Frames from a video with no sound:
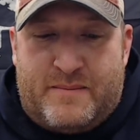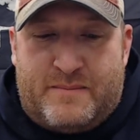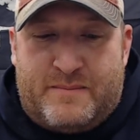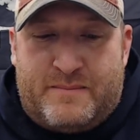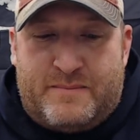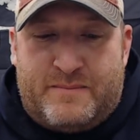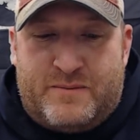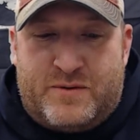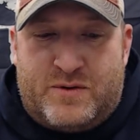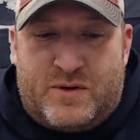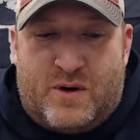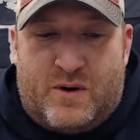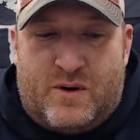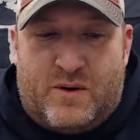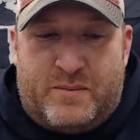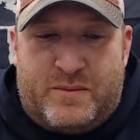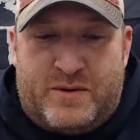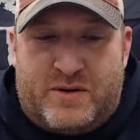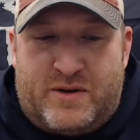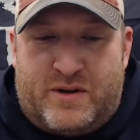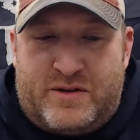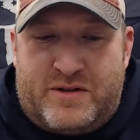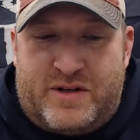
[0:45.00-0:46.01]
So be
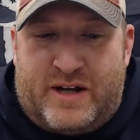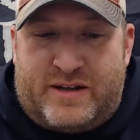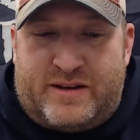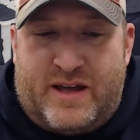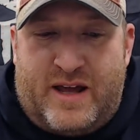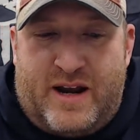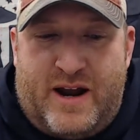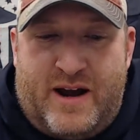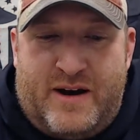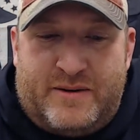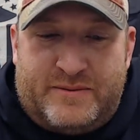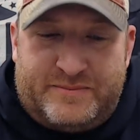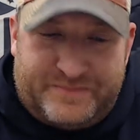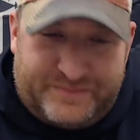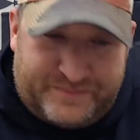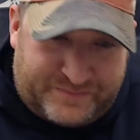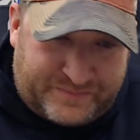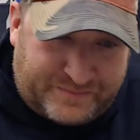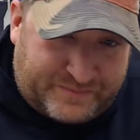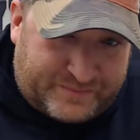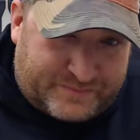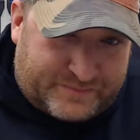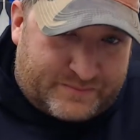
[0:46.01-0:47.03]
sure to check that out.
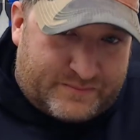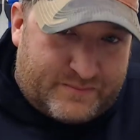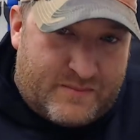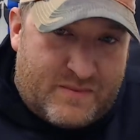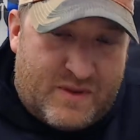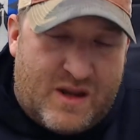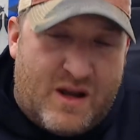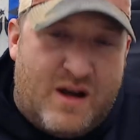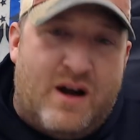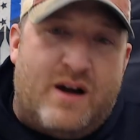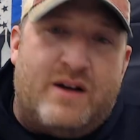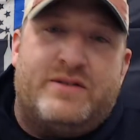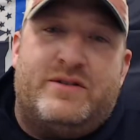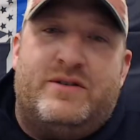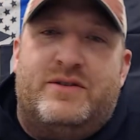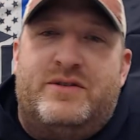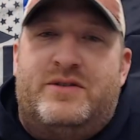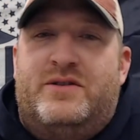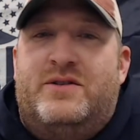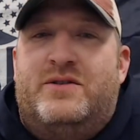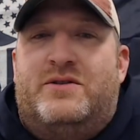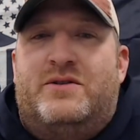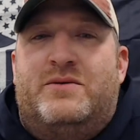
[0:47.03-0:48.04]
Also,
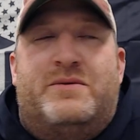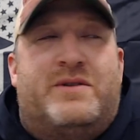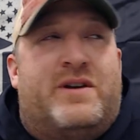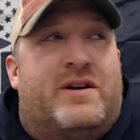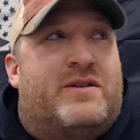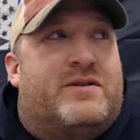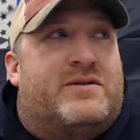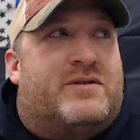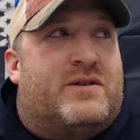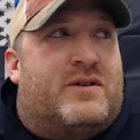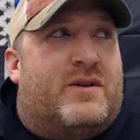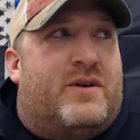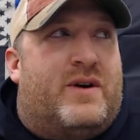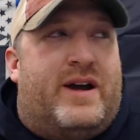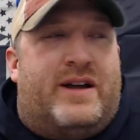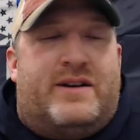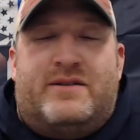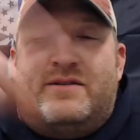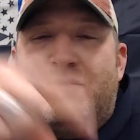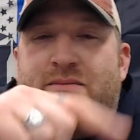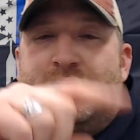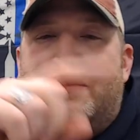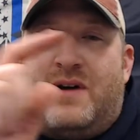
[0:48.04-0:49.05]
it's a YouTube channel, so go ahead
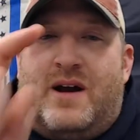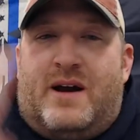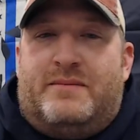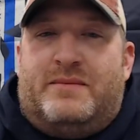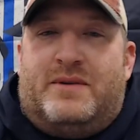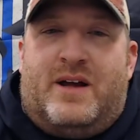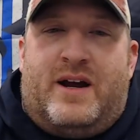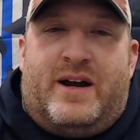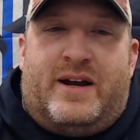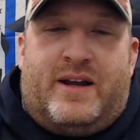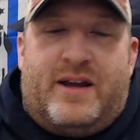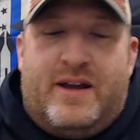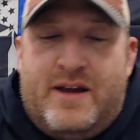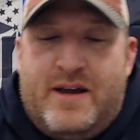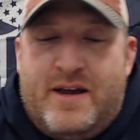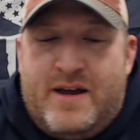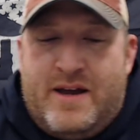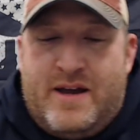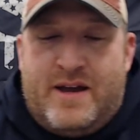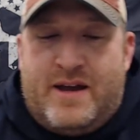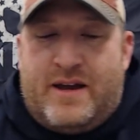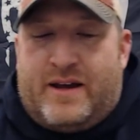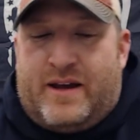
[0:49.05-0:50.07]
and subscribe and like
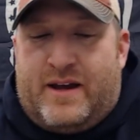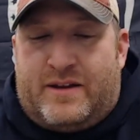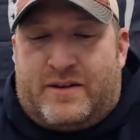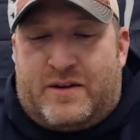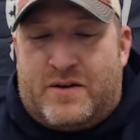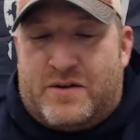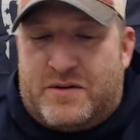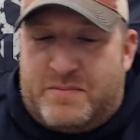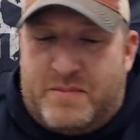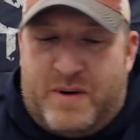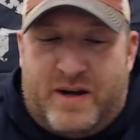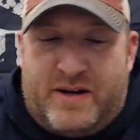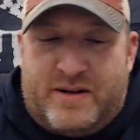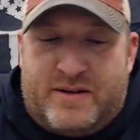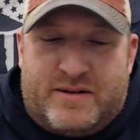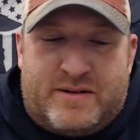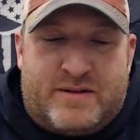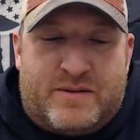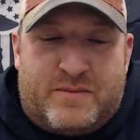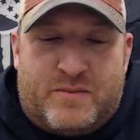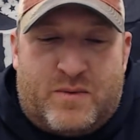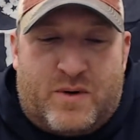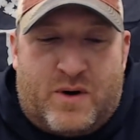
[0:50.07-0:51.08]
and hit those
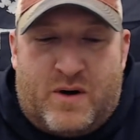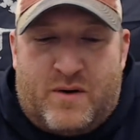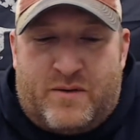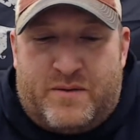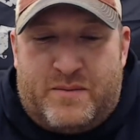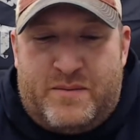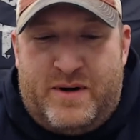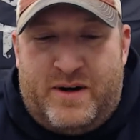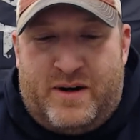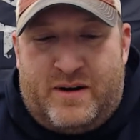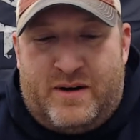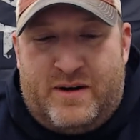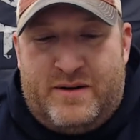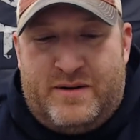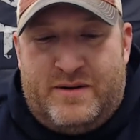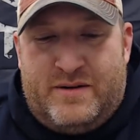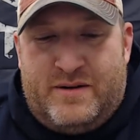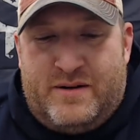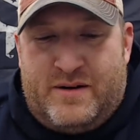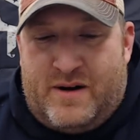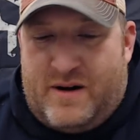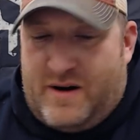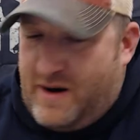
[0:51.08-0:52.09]
buttons, and we'll go from here.
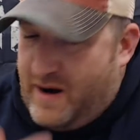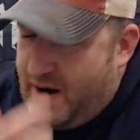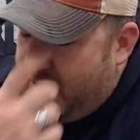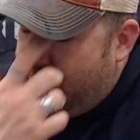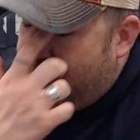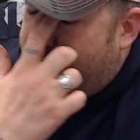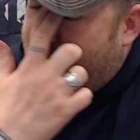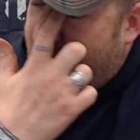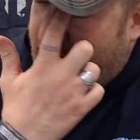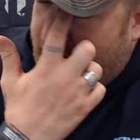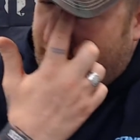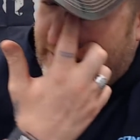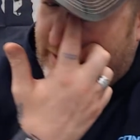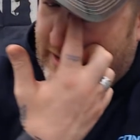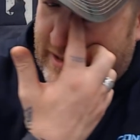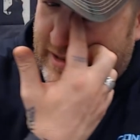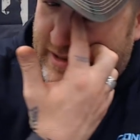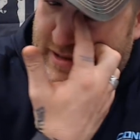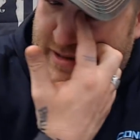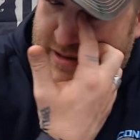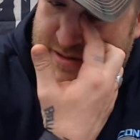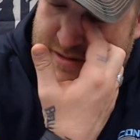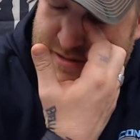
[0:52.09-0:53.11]
All right, so let's get
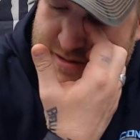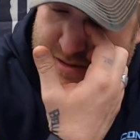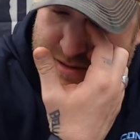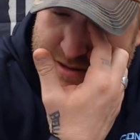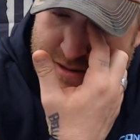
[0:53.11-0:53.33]
into this.